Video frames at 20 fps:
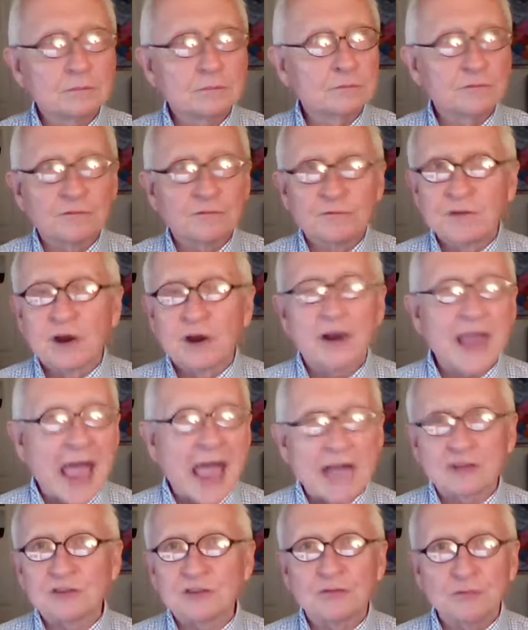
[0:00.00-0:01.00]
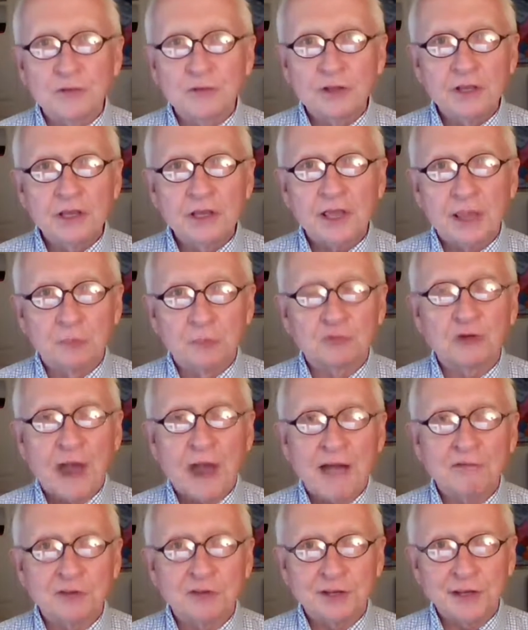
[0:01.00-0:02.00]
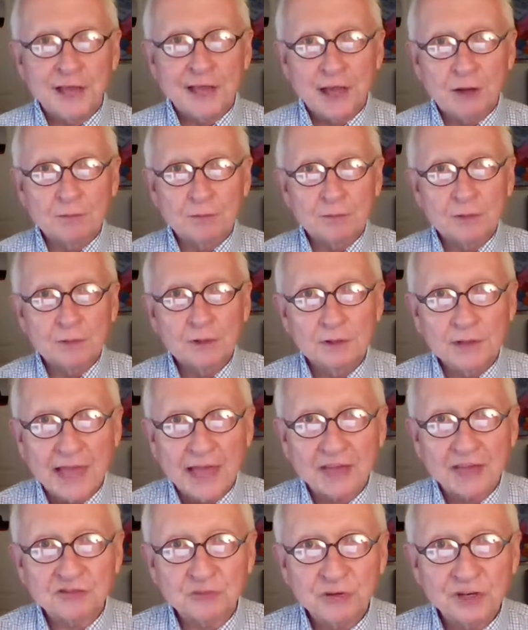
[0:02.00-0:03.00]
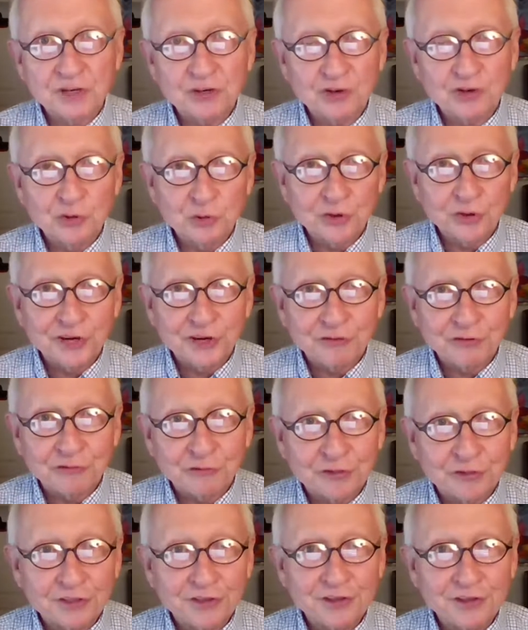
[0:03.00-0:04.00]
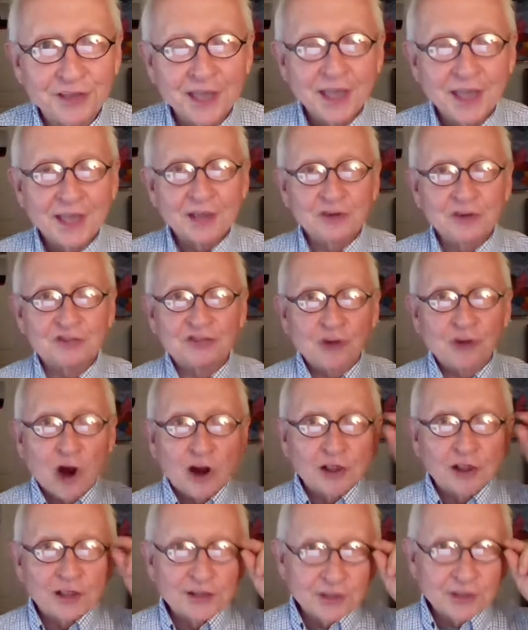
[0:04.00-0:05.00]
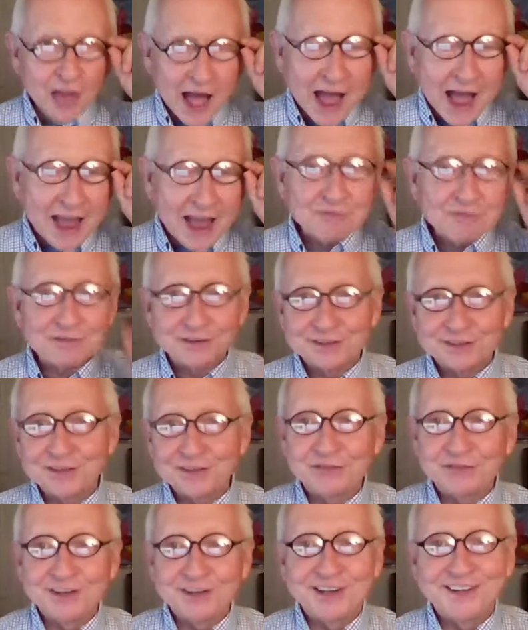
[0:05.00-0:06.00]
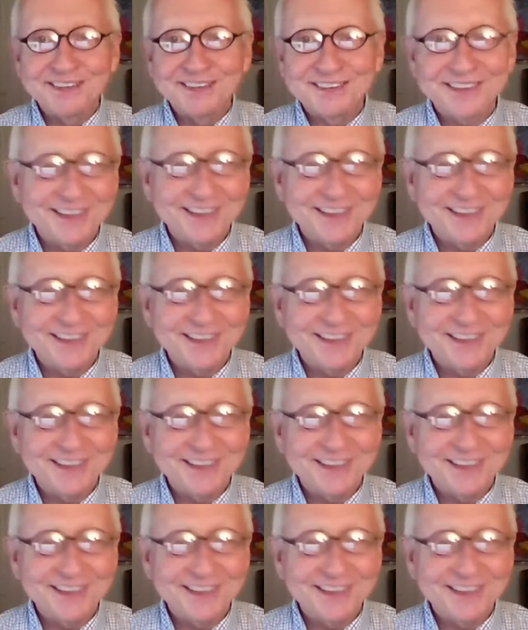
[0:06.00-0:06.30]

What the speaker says: very actively am traveling now. Last week you were here for the Charlotte Live, and if you didn't see